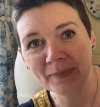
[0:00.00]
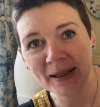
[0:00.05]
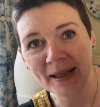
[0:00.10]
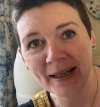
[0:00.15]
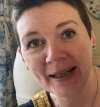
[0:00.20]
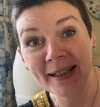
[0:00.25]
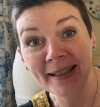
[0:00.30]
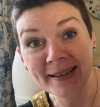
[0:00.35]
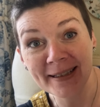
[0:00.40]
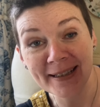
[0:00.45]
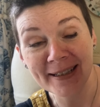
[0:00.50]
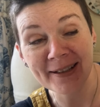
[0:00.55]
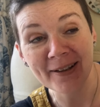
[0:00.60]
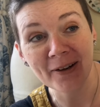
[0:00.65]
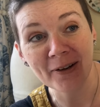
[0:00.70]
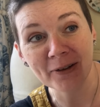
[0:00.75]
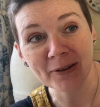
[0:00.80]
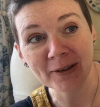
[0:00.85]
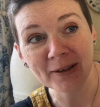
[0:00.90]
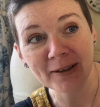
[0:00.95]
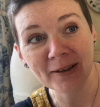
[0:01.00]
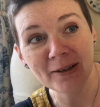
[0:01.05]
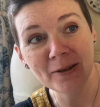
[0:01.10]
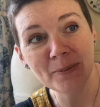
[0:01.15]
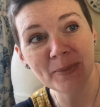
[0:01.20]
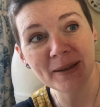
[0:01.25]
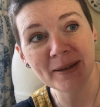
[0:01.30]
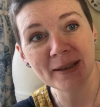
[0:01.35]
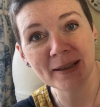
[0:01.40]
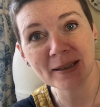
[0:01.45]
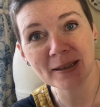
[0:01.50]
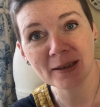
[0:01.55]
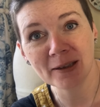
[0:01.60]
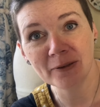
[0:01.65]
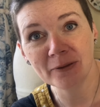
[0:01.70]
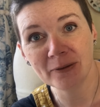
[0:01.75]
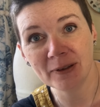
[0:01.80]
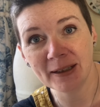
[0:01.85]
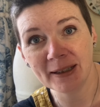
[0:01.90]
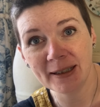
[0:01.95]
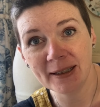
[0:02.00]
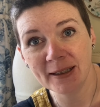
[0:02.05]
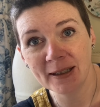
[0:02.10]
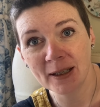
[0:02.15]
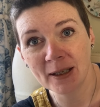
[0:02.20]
Indie Yarn Club in this lovely